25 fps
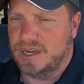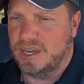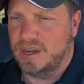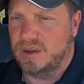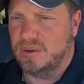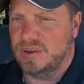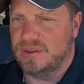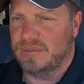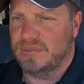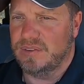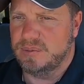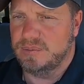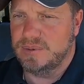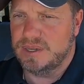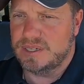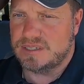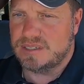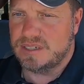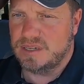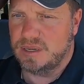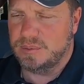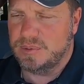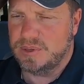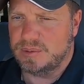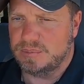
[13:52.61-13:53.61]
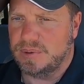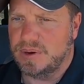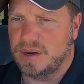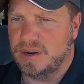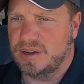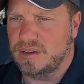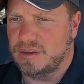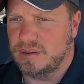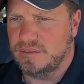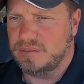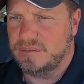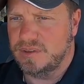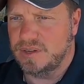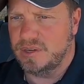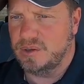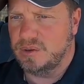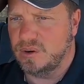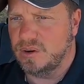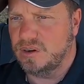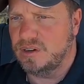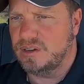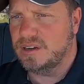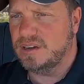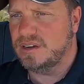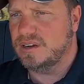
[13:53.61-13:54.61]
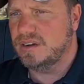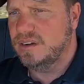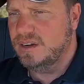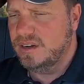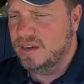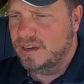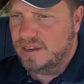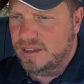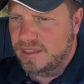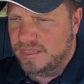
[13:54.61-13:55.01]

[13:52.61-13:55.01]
Now, if you missed a little bit part of the video earlier,